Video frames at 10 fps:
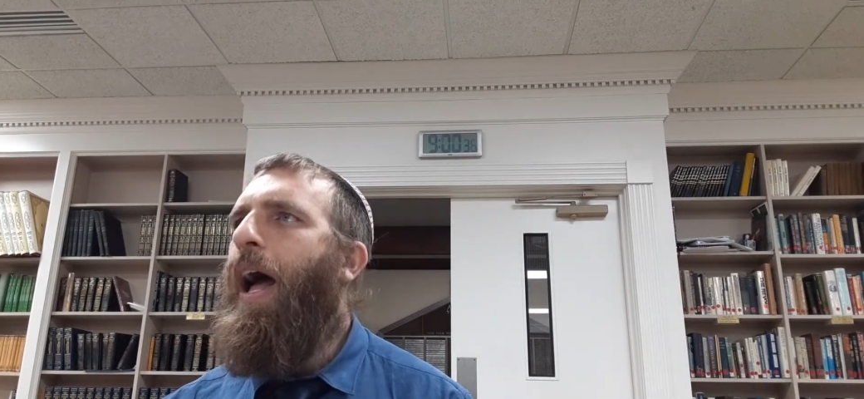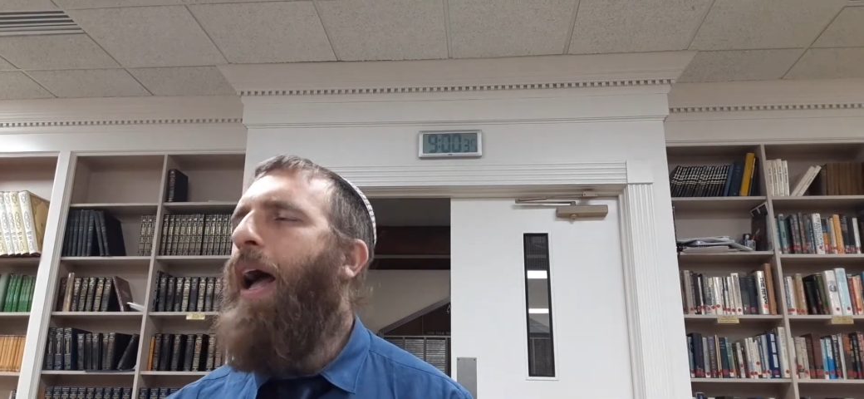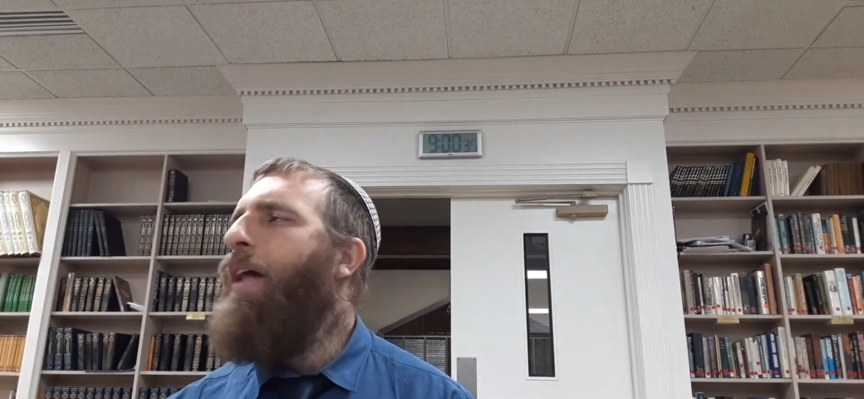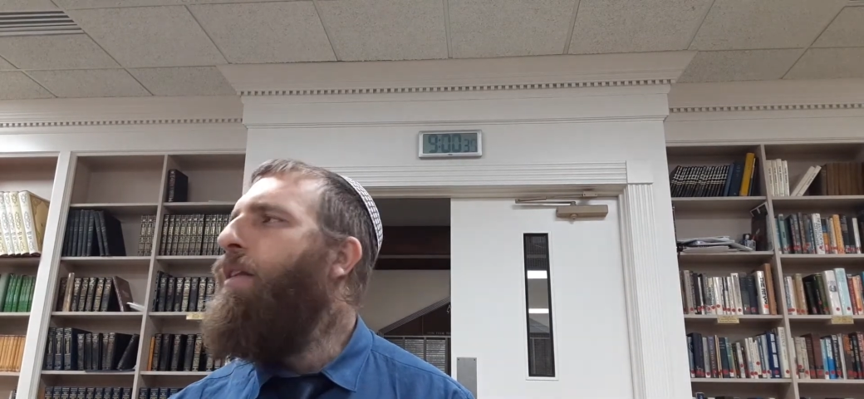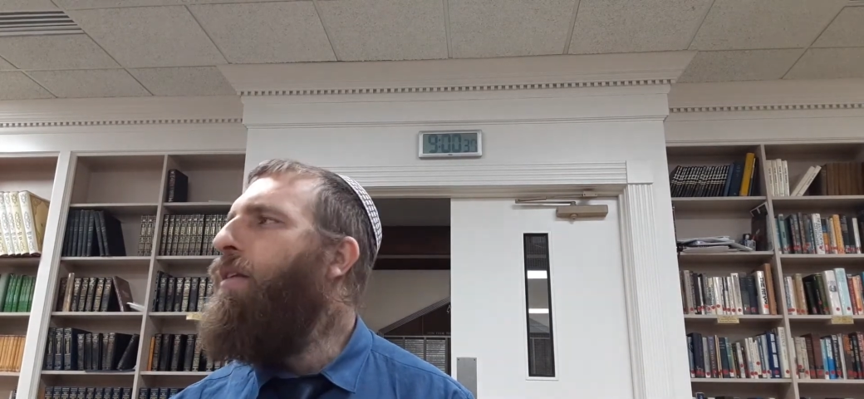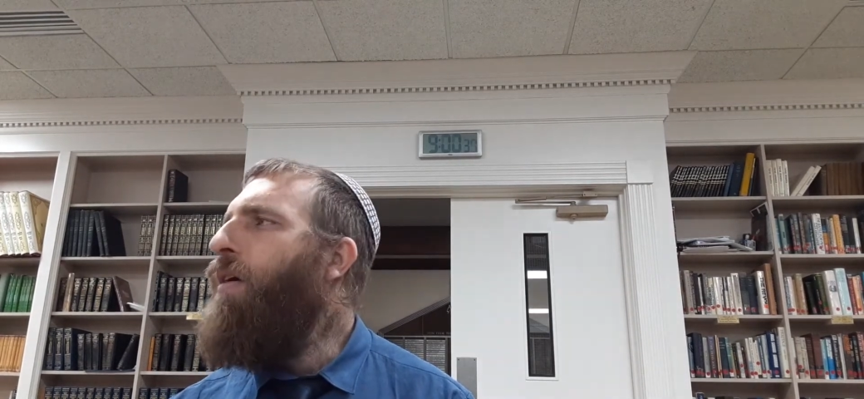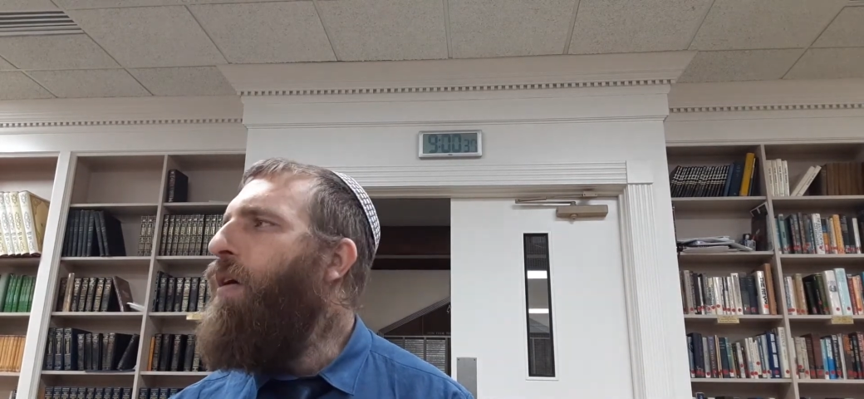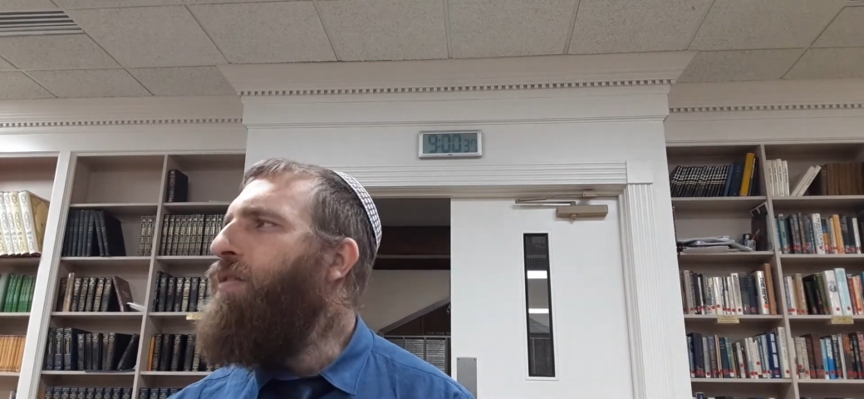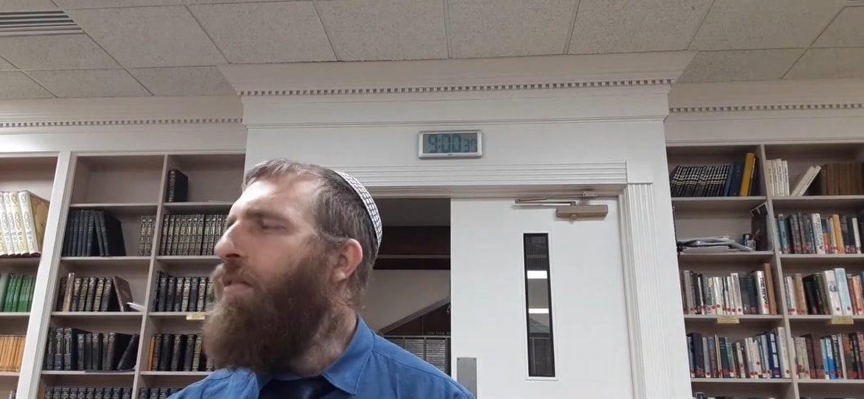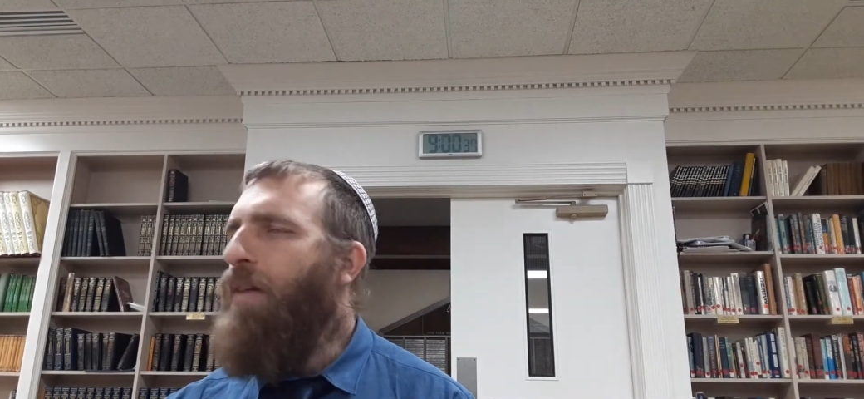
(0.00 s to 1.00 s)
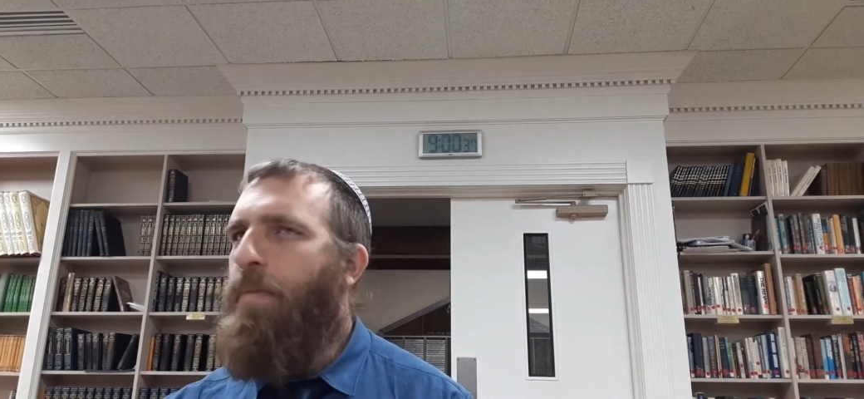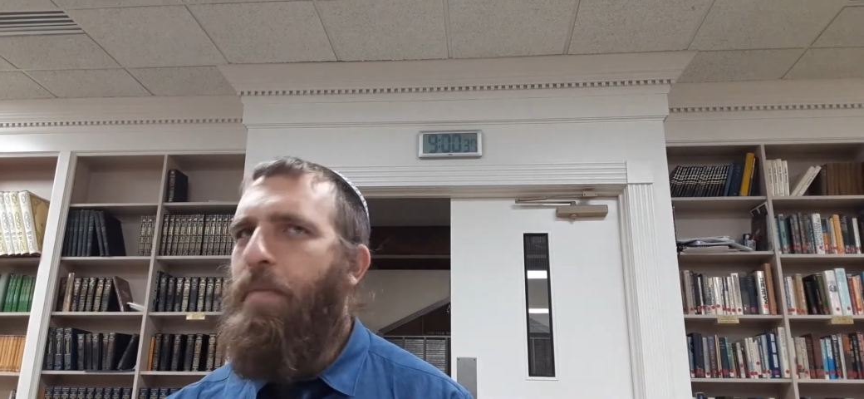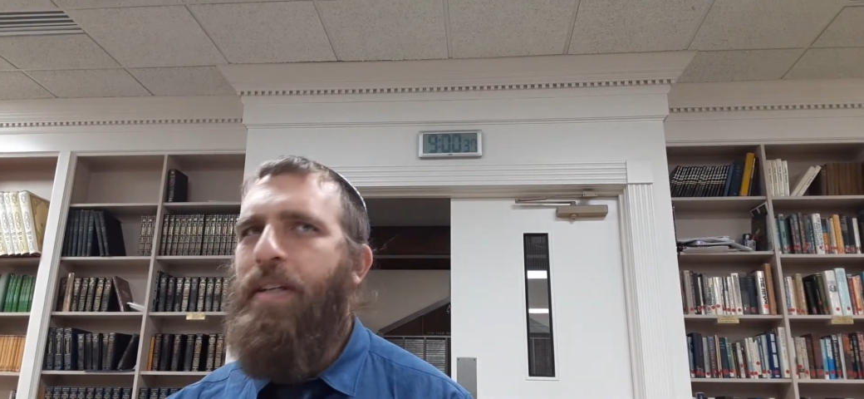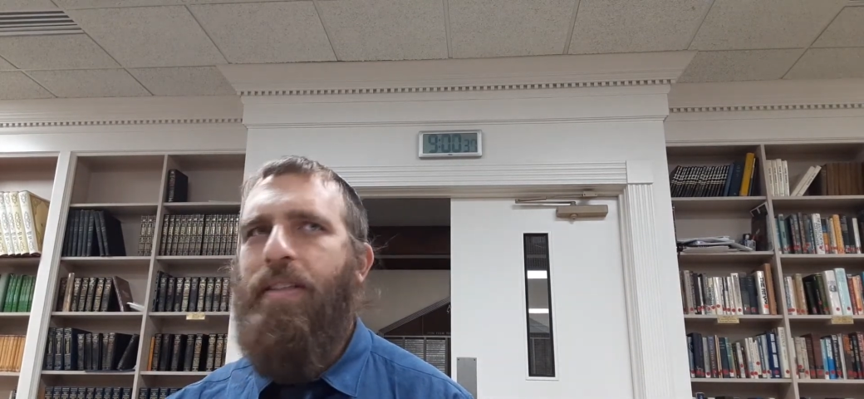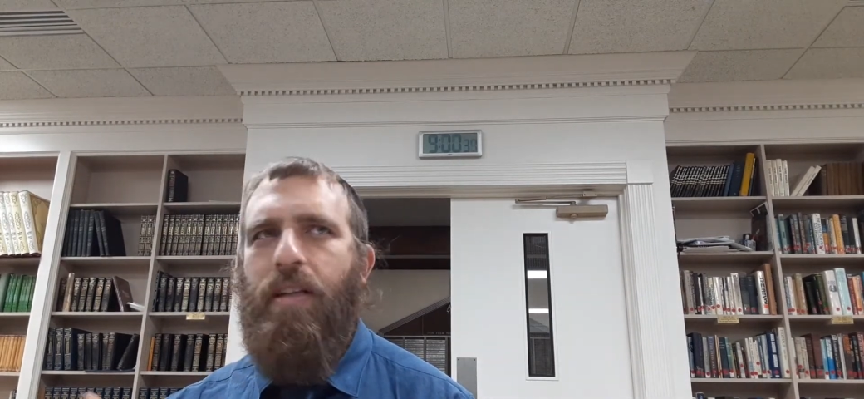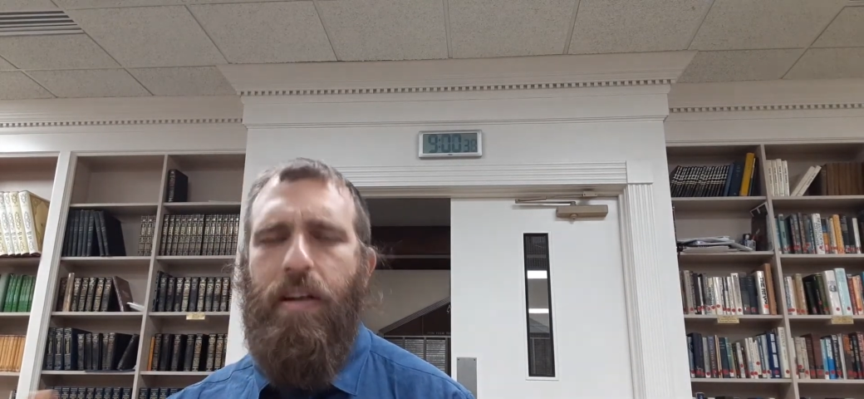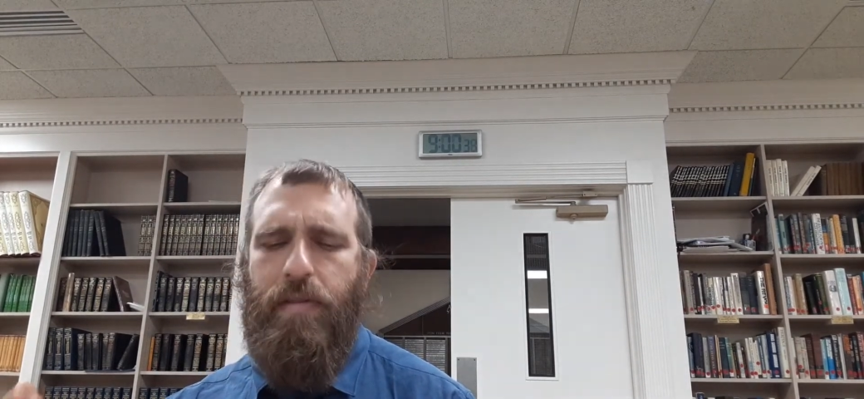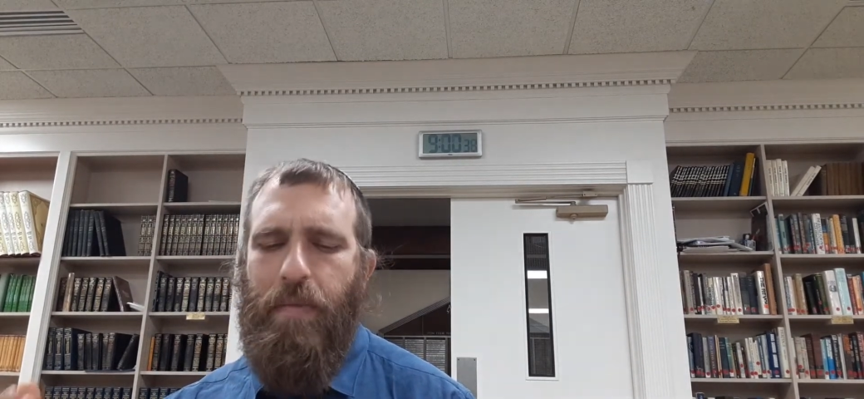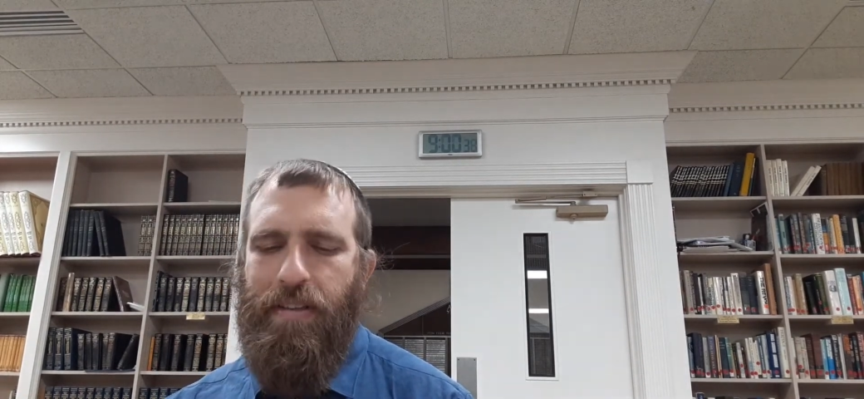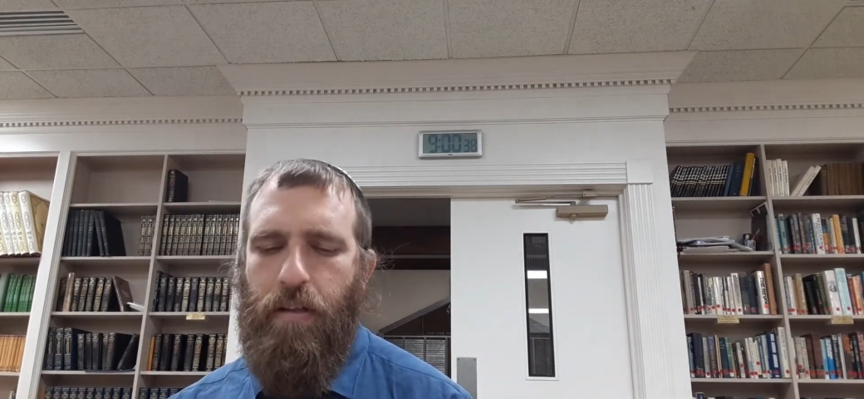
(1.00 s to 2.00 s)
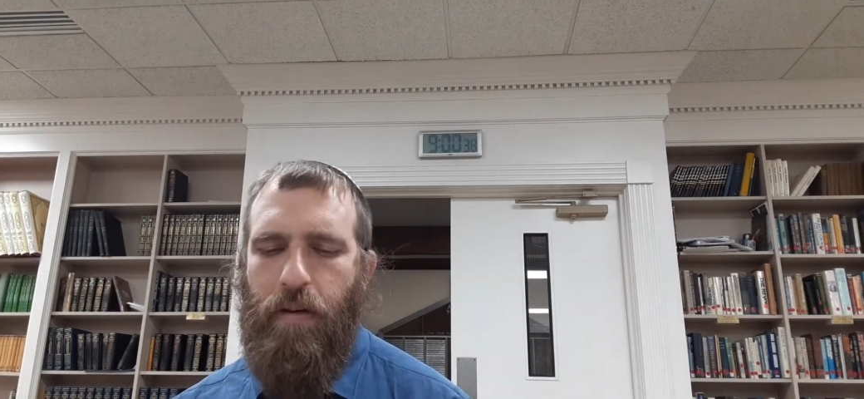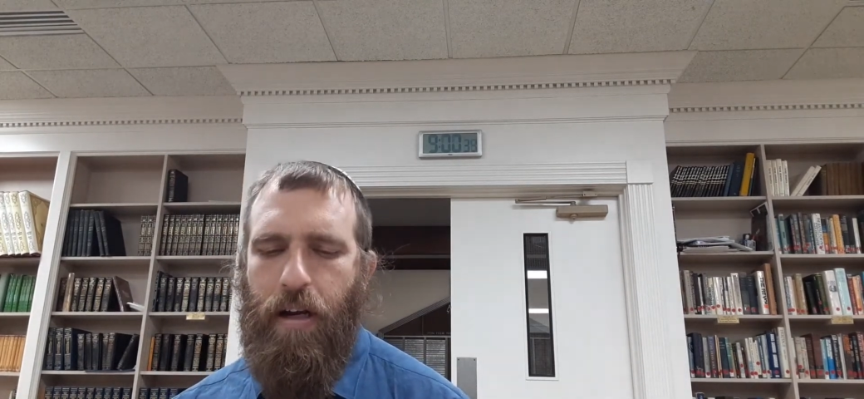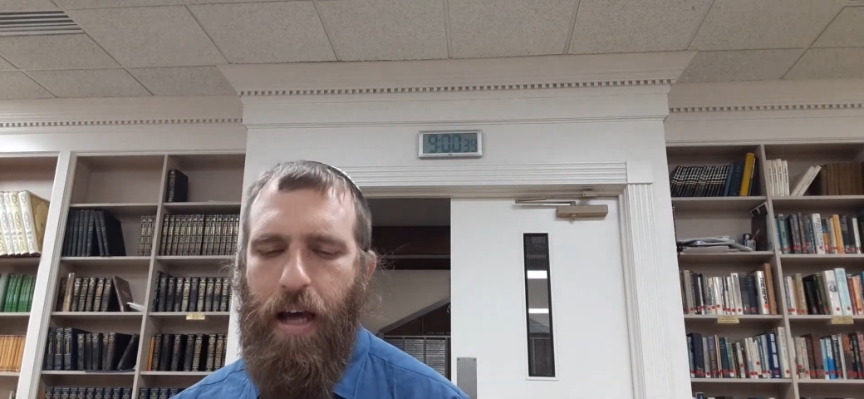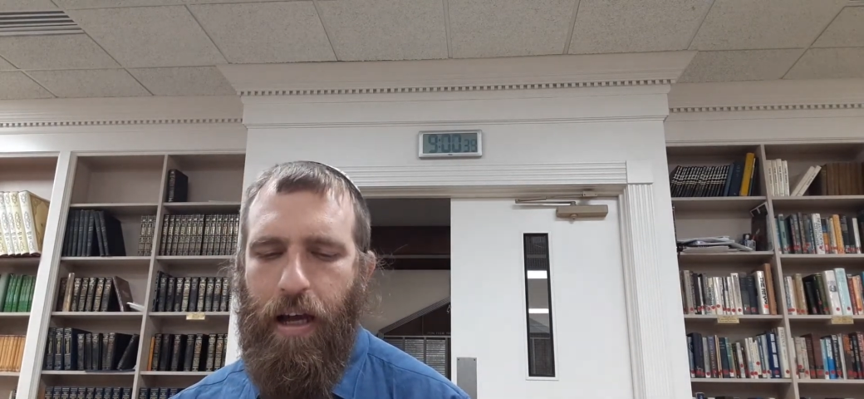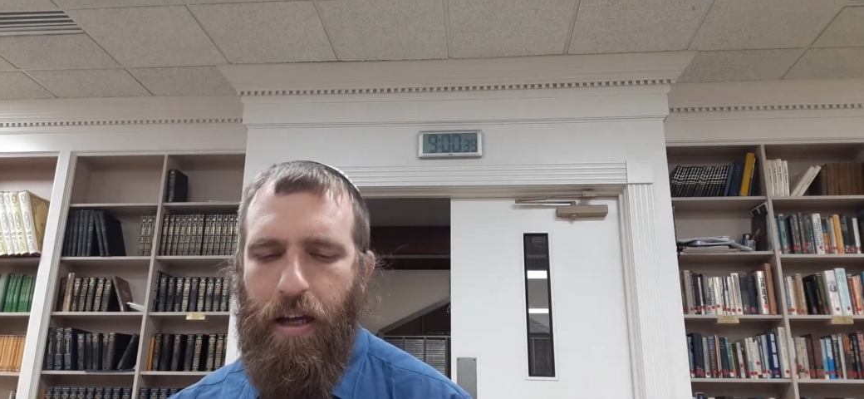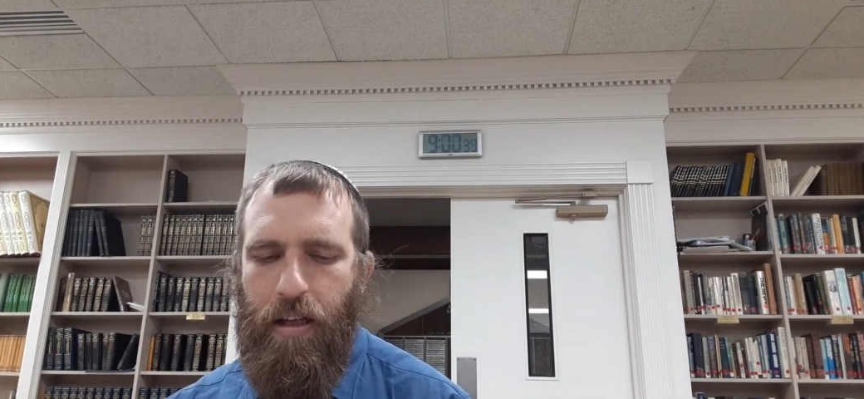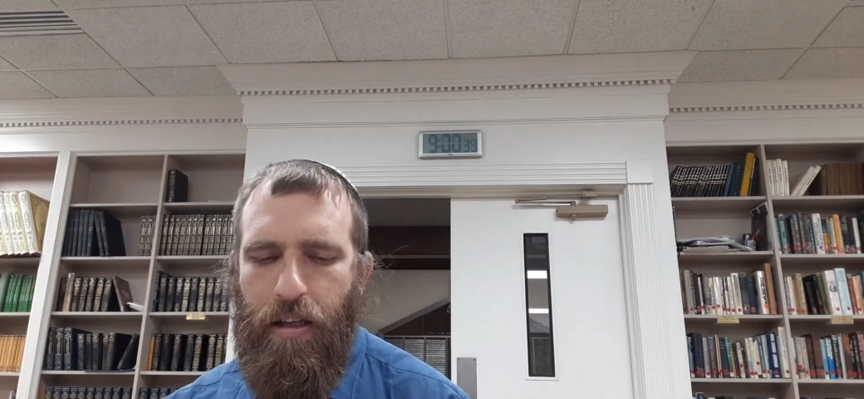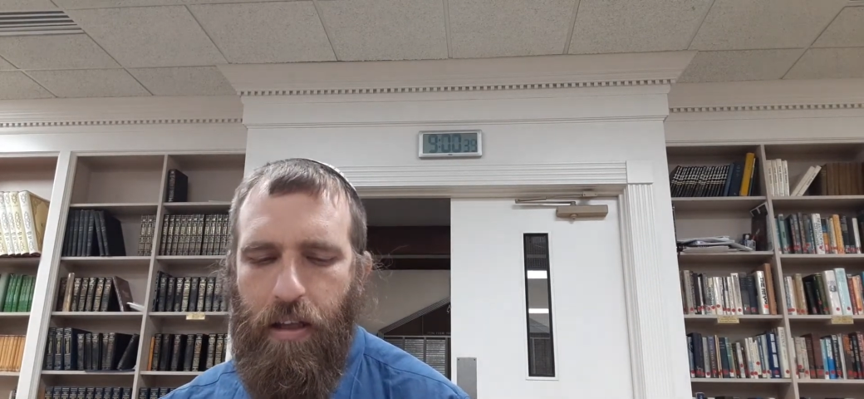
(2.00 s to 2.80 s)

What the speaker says: and also the Rambam brings it, and everyone brings it to Halacha.